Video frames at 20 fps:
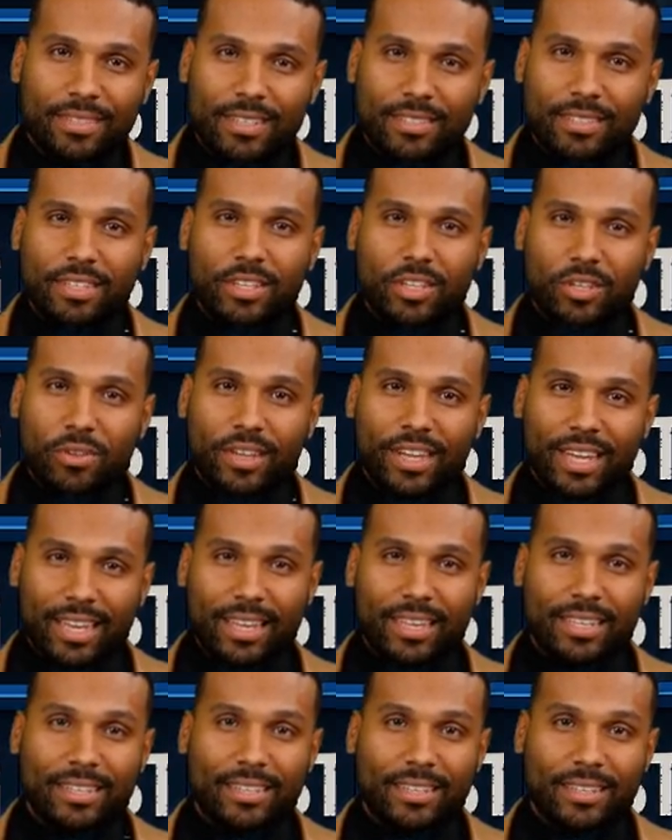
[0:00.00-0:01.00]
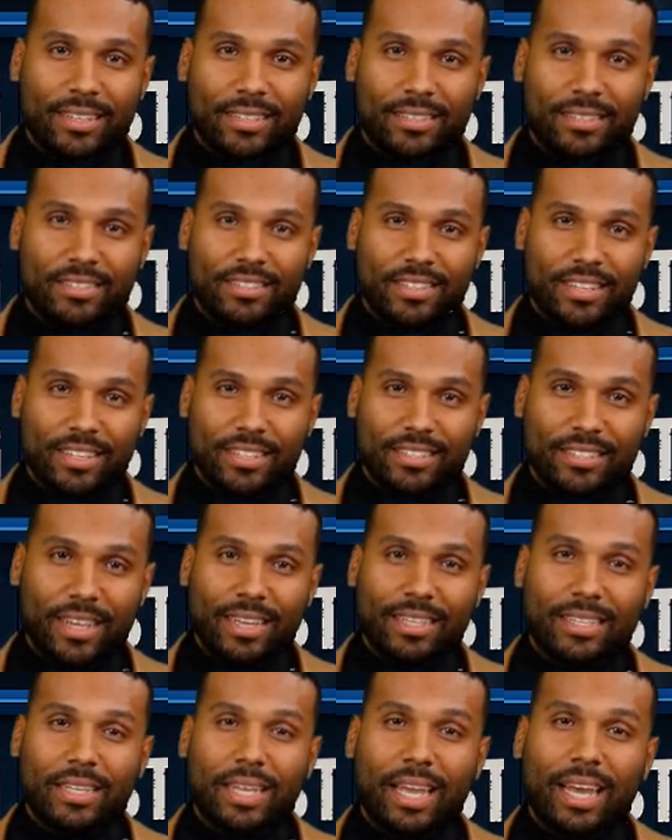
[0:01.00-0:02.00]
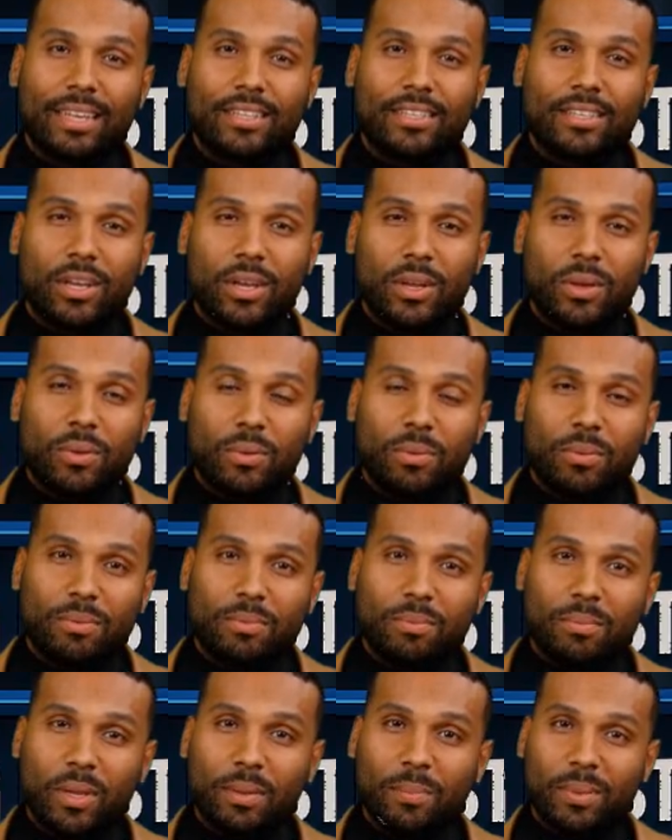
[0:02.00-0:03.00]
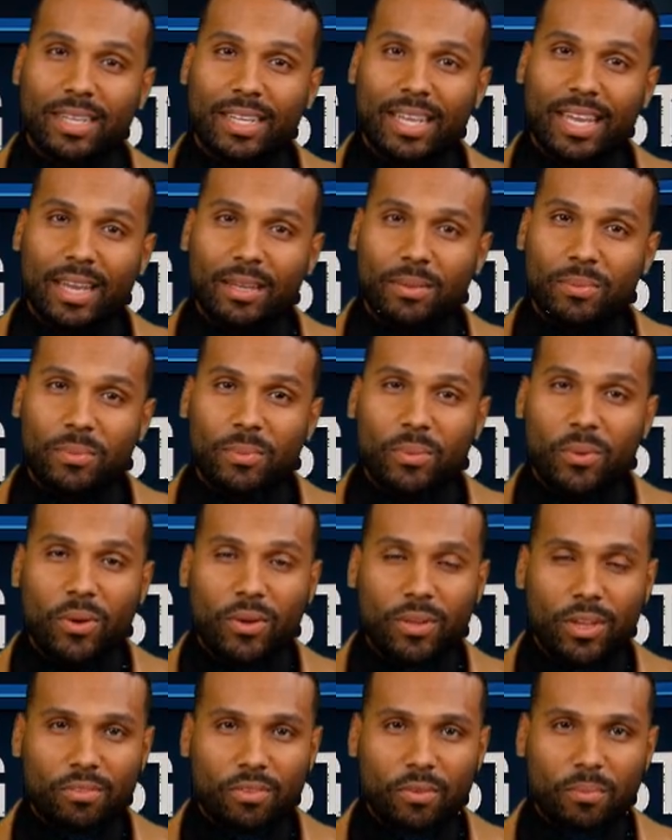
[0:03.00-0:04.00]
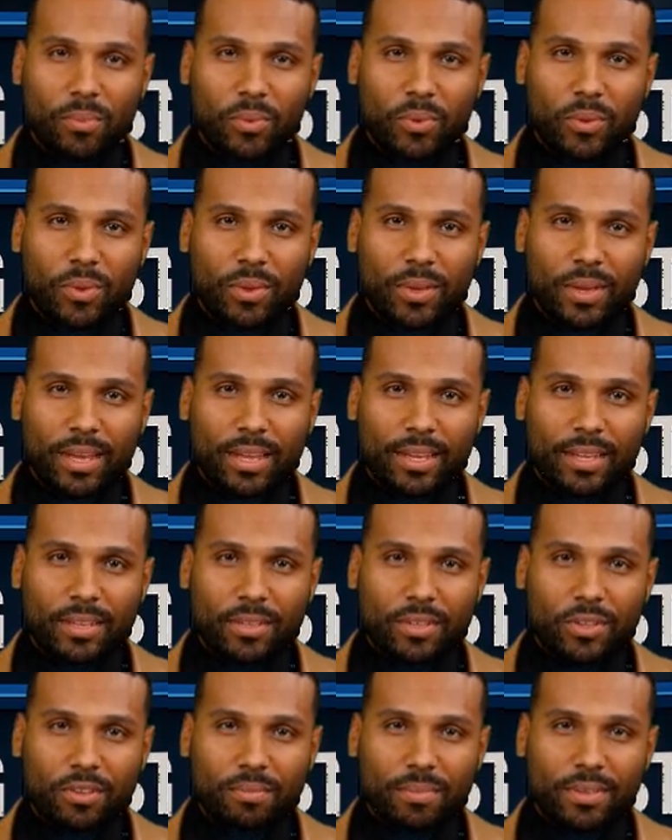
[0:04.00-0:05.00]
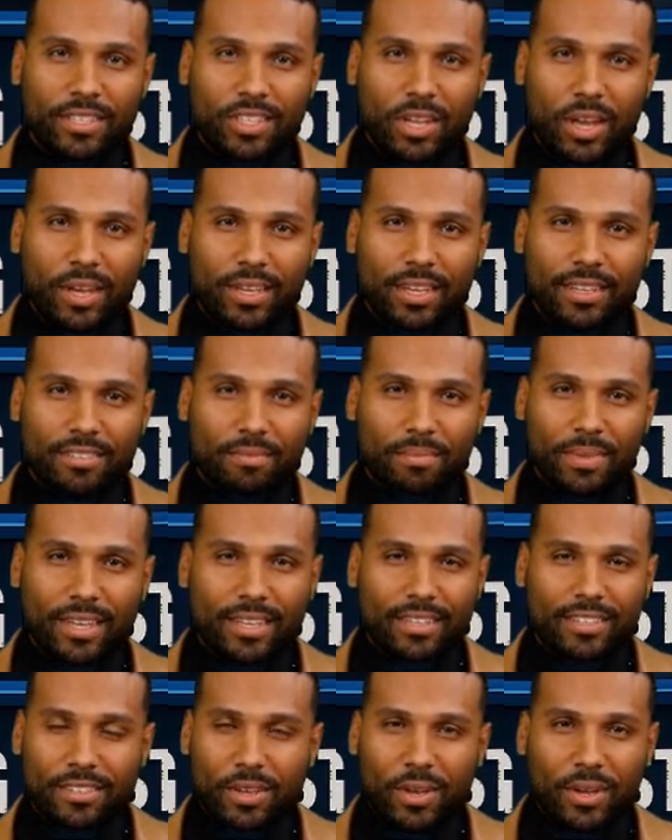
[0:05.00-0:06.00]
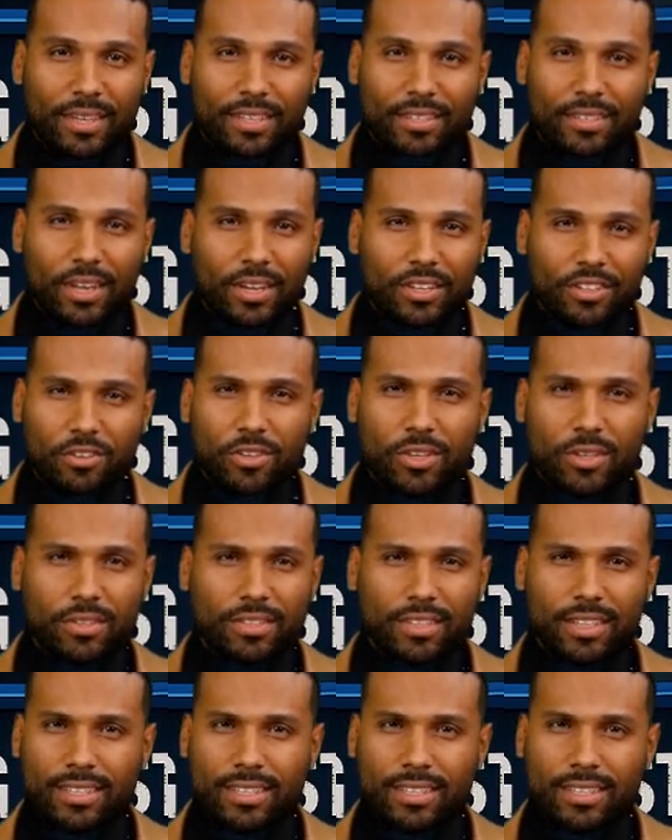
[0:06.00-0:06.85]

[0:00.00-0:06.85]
In the UK, cities like Glasgow, Birmingham, or Liverpool could be targets based on industrial